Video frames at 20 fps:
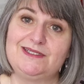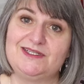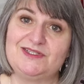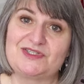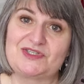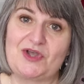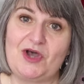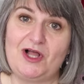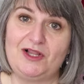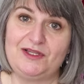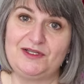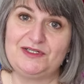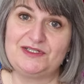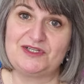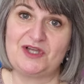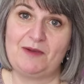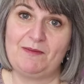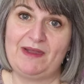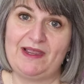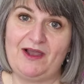and Scotland
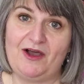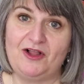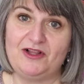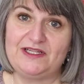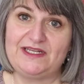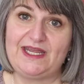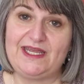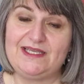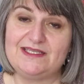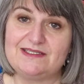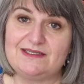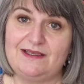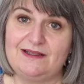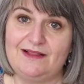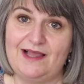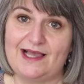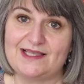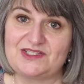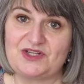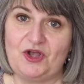on my holidays
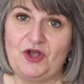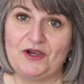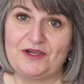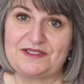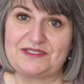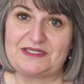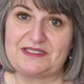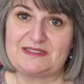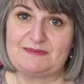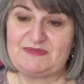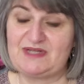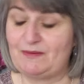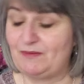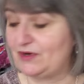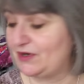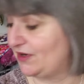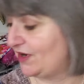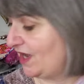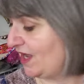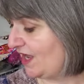last August and
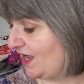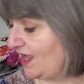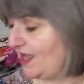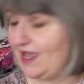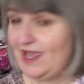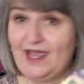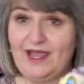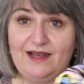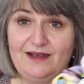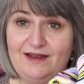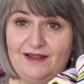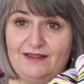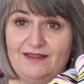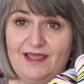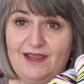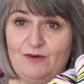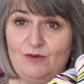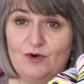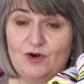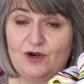September, and
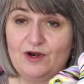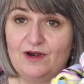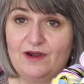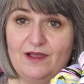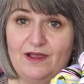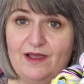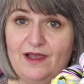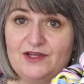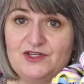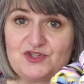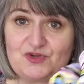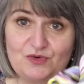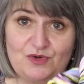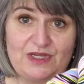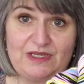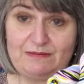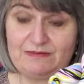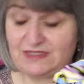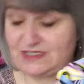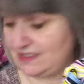they were a
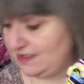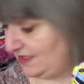dream to